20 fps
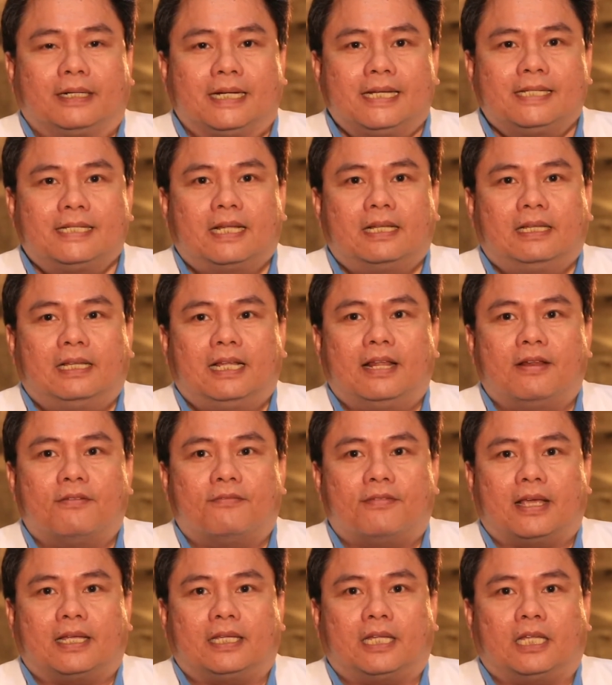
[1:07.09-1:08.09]
recently
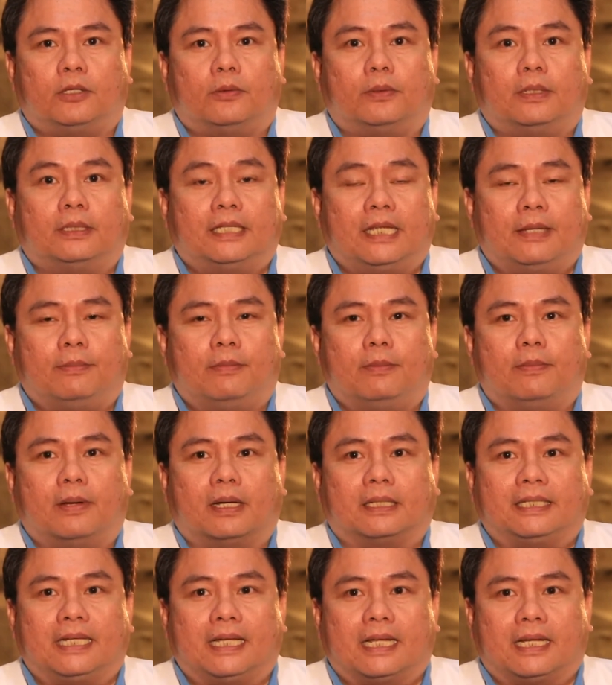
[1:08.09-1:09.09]
infected with TB
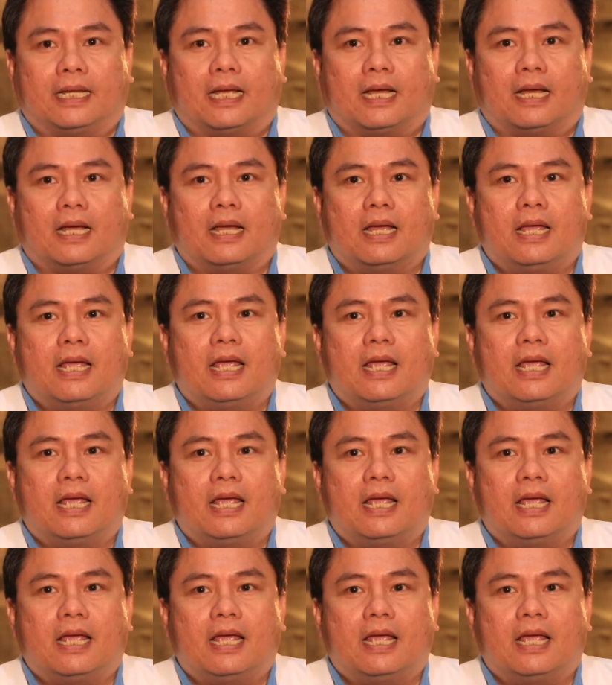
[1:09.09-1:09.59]
bacteria,